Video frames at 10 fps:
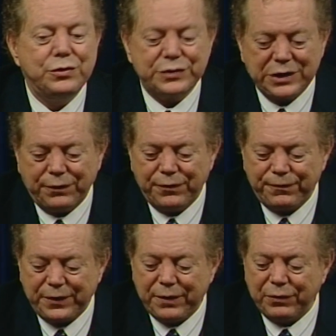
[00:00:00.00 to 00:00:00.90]
do
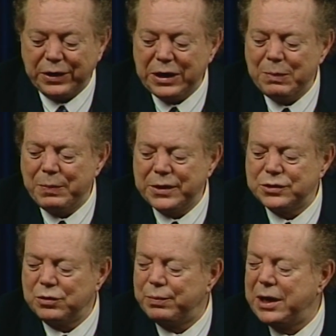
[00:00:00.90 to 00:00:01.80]
yourself a favor. Get a
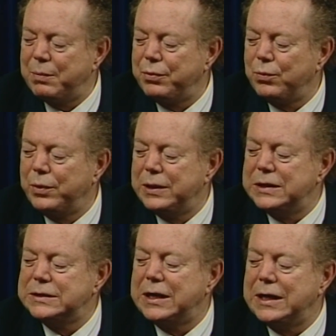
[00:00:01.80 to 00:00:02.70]
pencil and paper
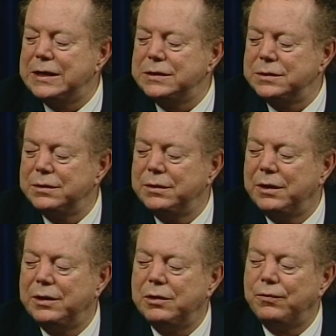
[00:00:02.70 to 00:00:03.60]
one of these days
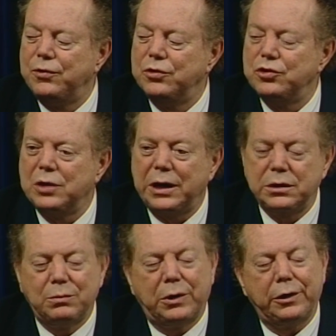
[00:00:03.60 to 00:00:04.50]
in the near future,
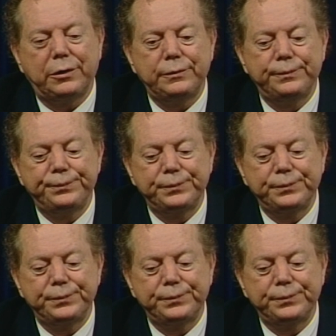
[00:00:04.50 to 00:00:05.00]
like tomorrow.